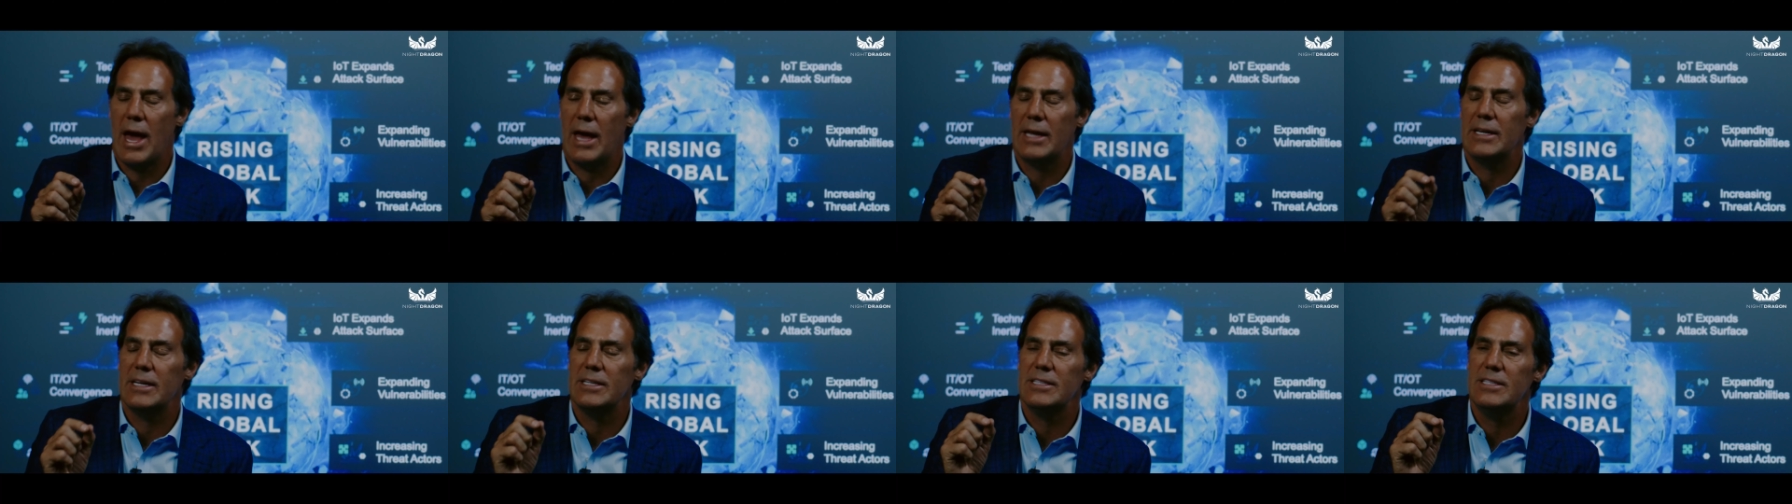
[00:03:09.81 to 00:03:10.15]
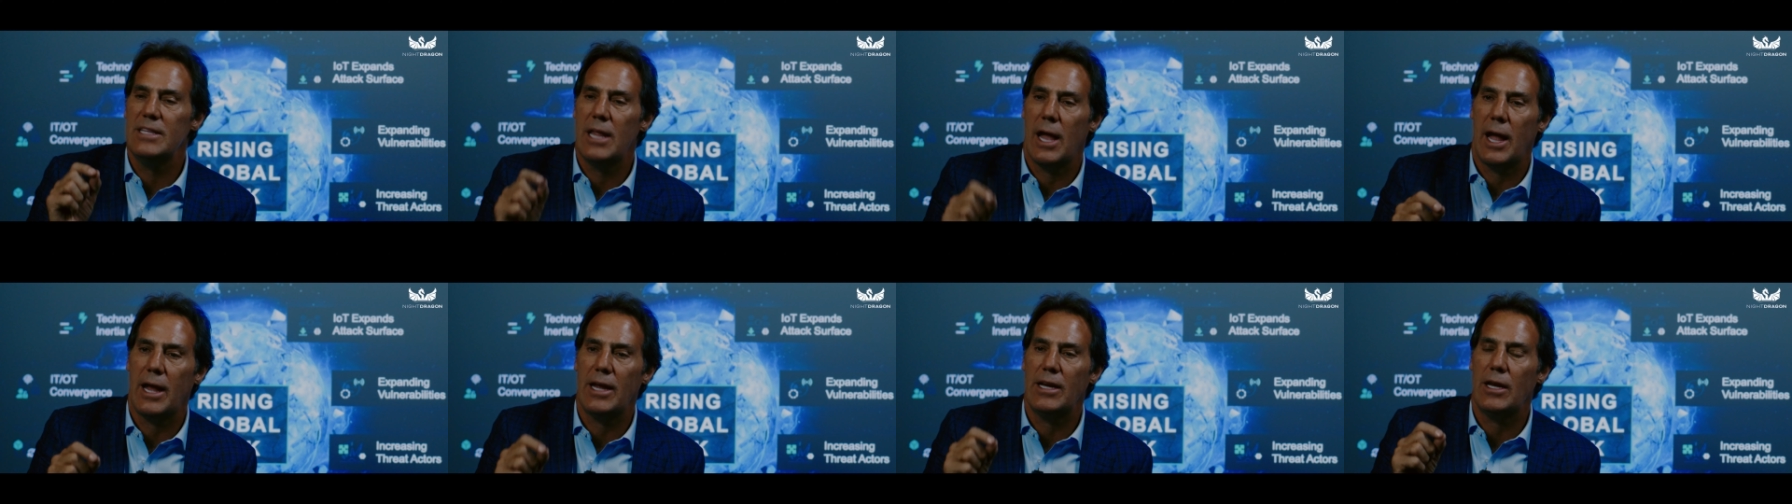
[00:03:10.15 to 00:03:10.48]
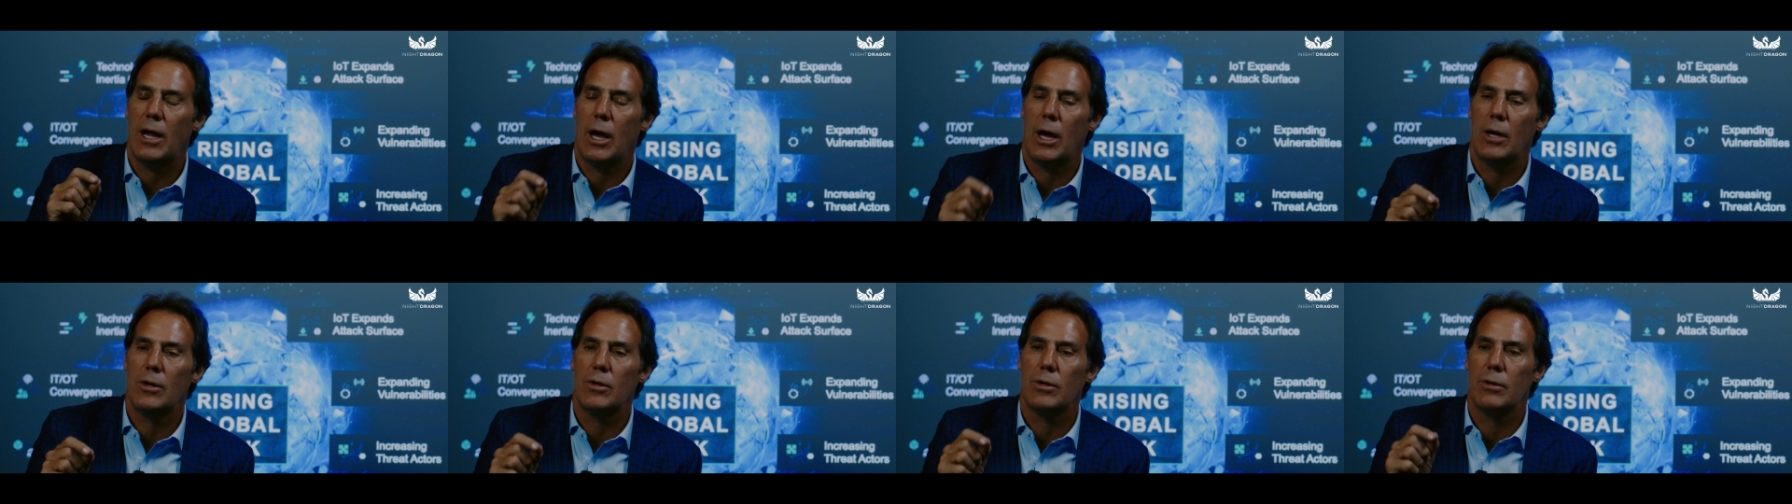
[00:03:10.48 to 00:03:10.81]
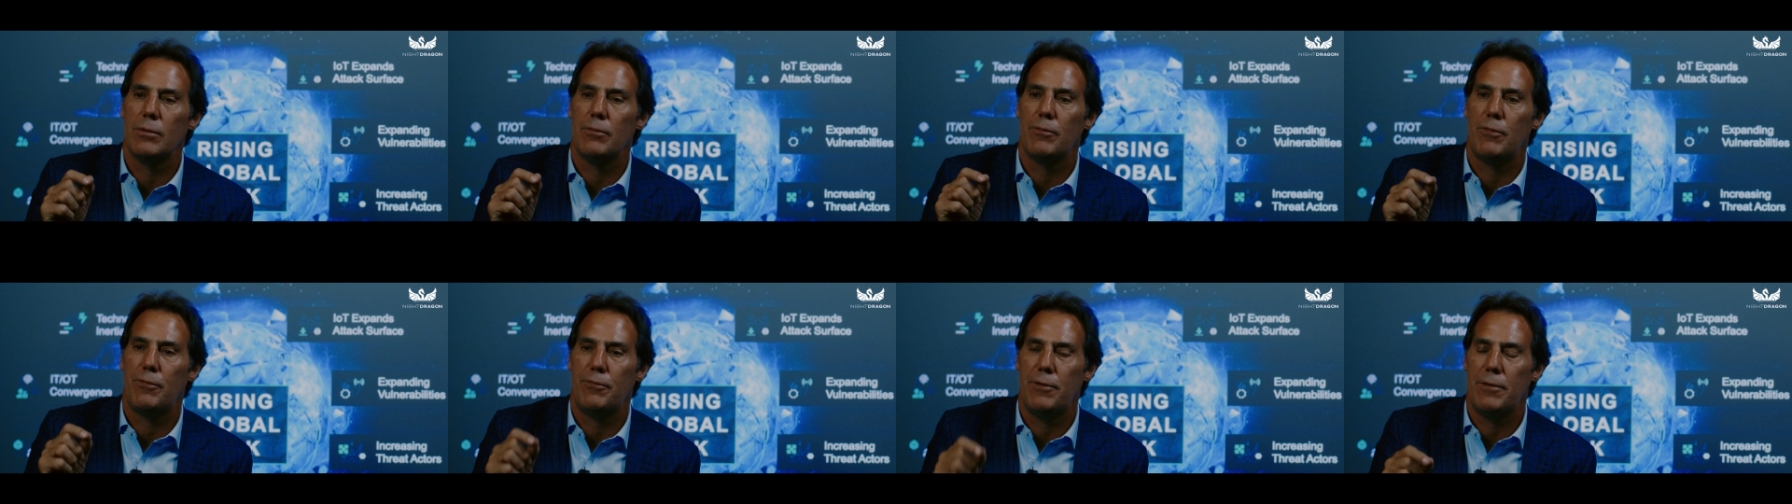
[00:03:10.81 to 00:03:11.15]
added
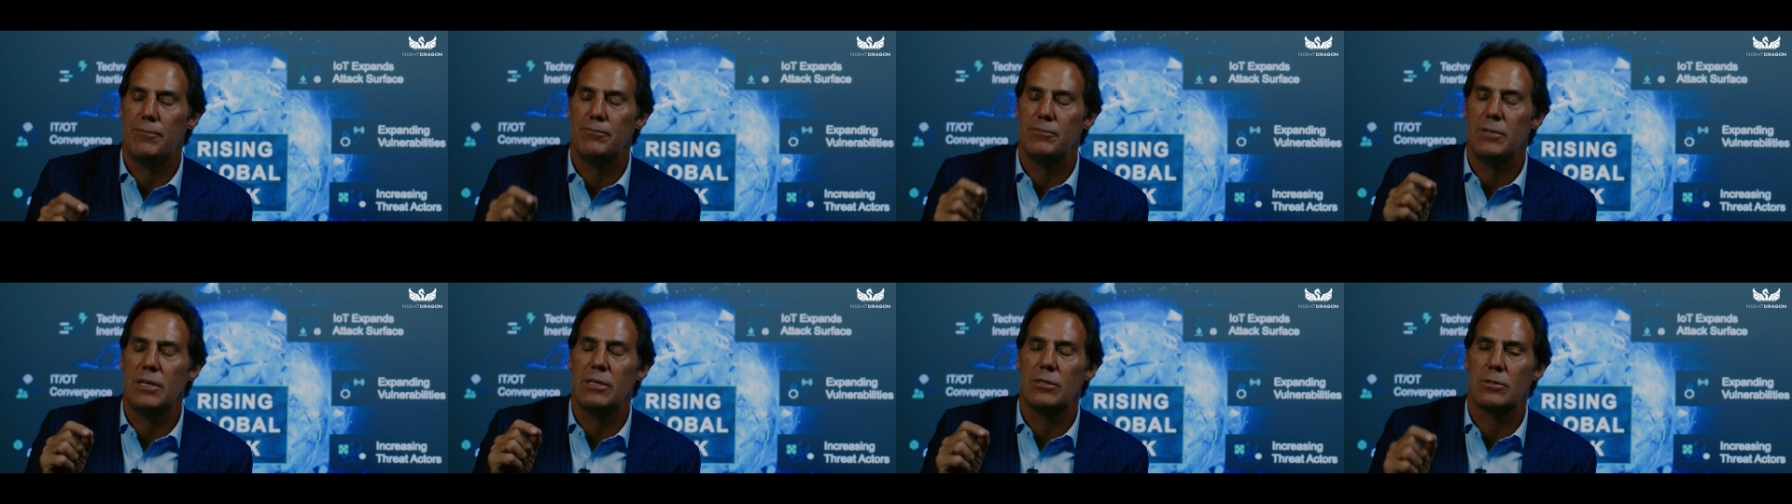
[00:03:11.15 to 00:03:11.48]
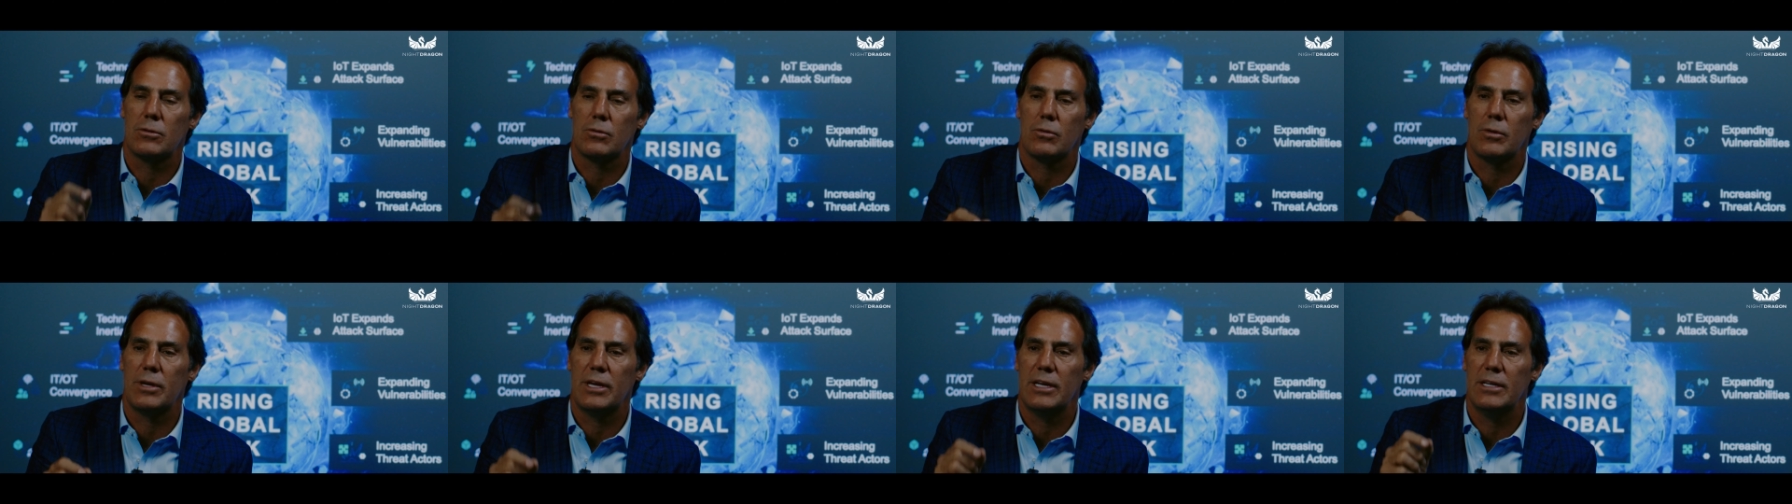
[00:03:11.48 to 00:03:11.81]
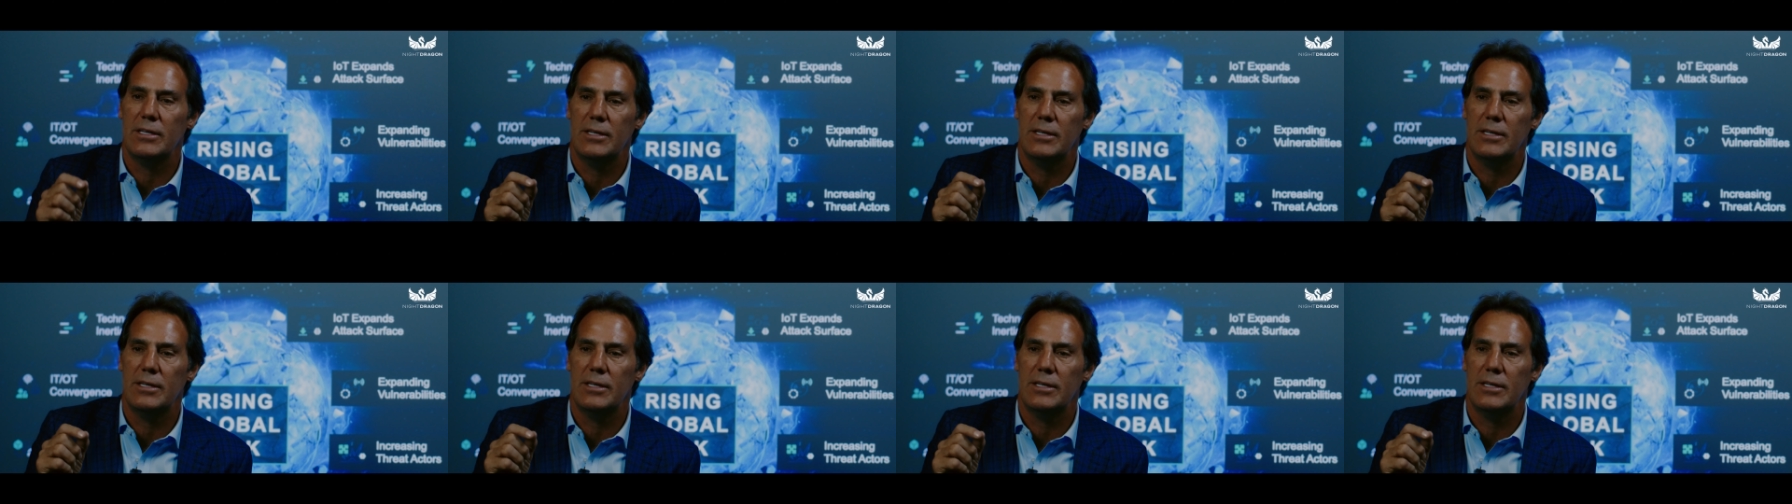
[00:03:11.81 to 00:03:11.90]
953